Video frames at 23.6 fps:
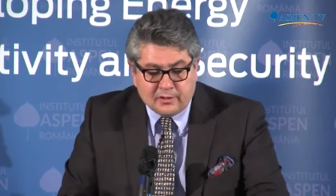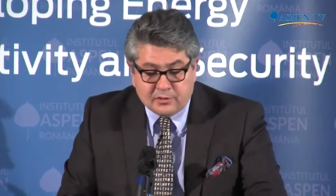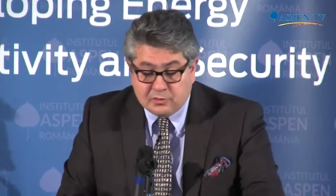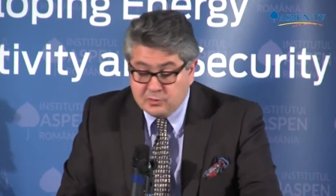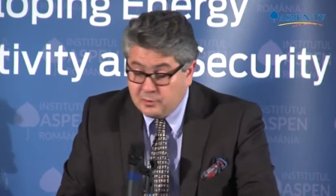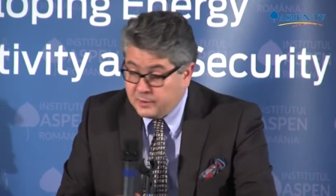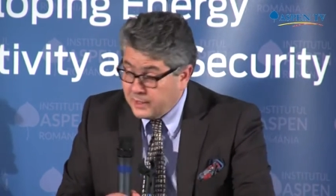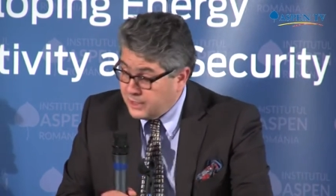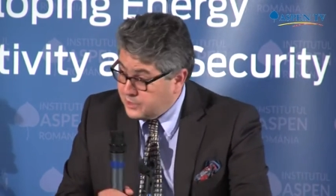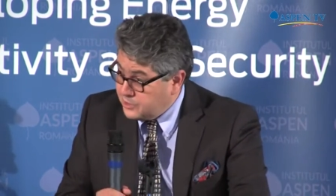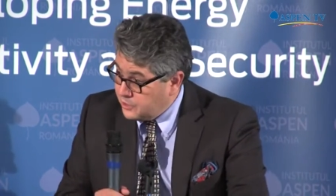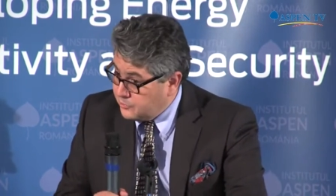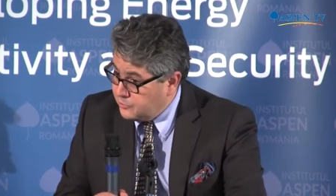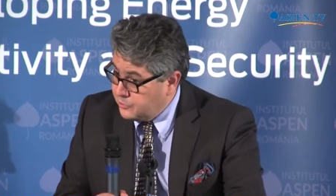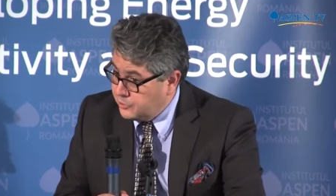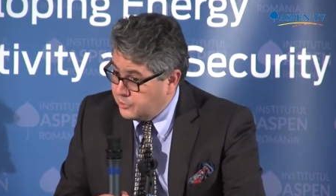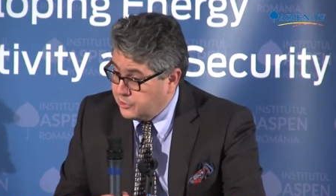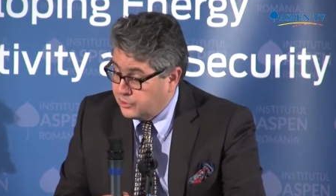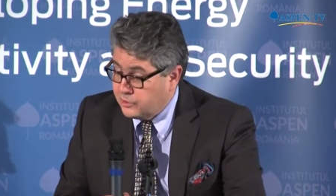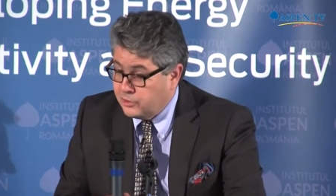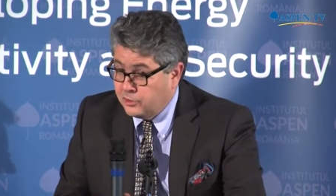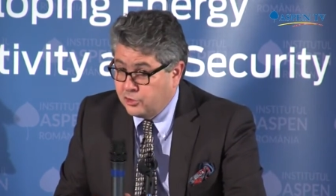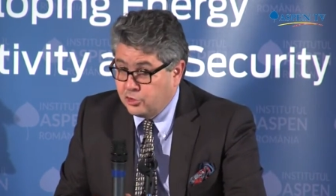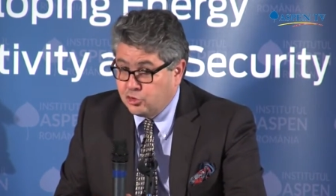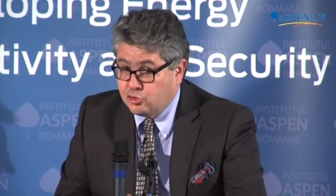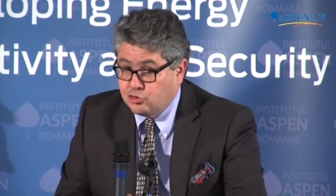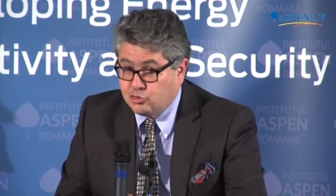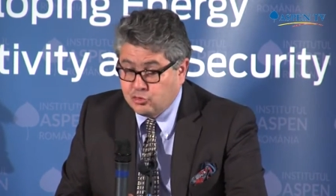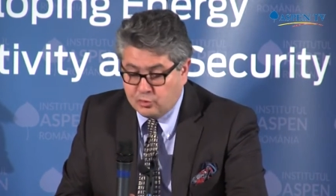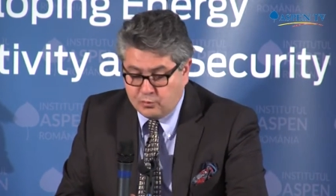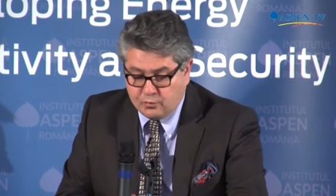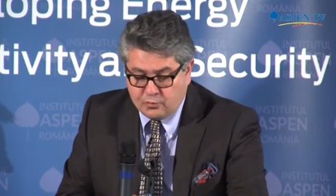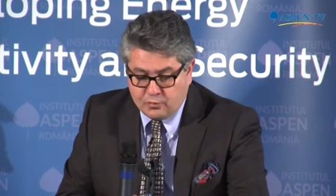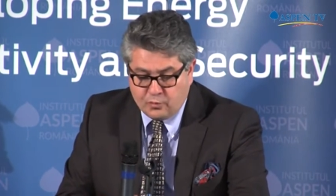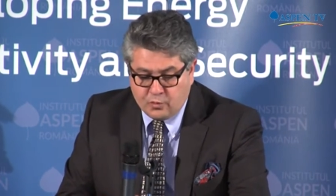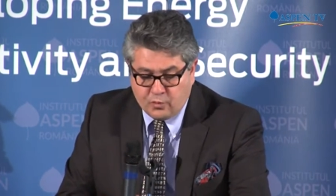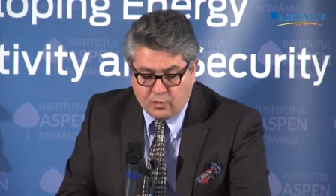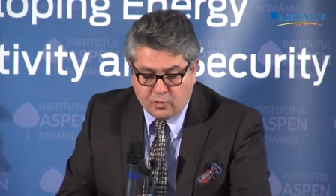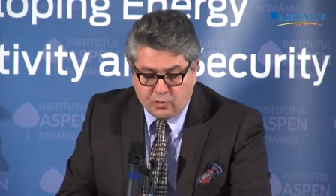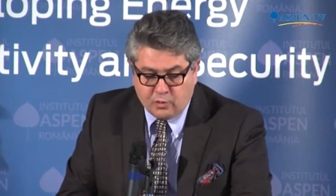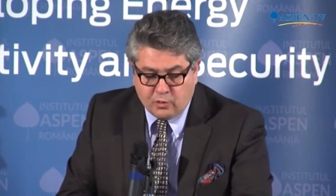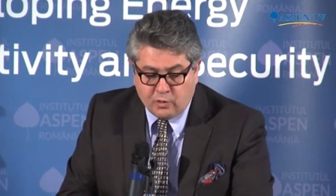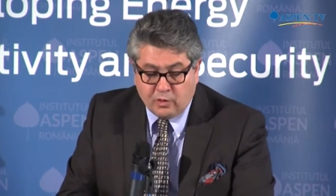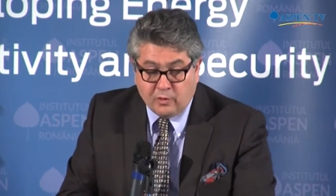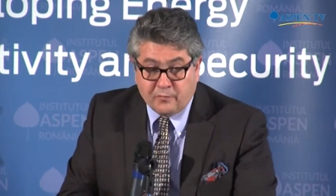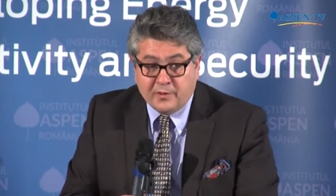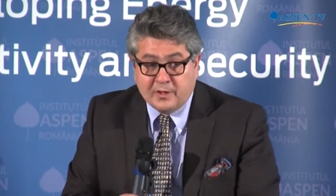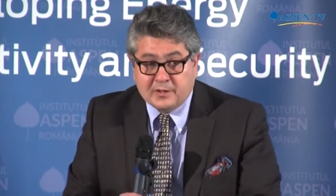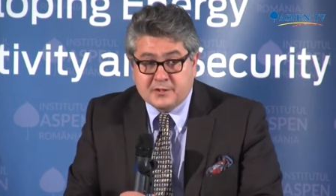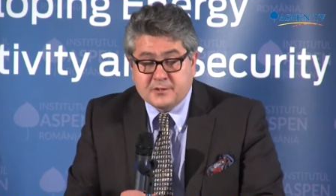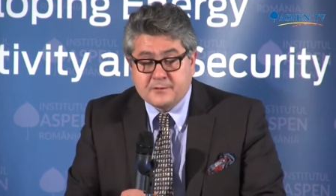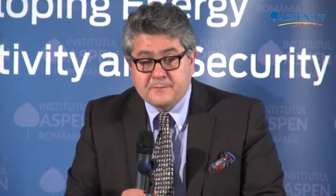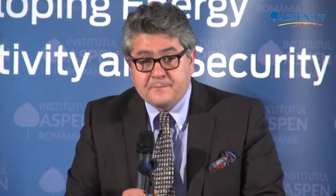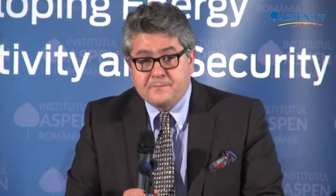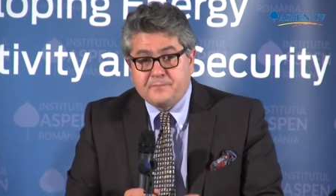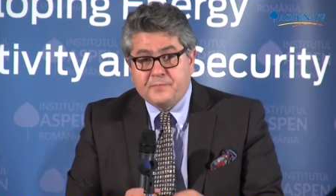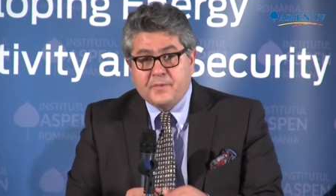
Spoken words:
So that's a critical issue for all of us.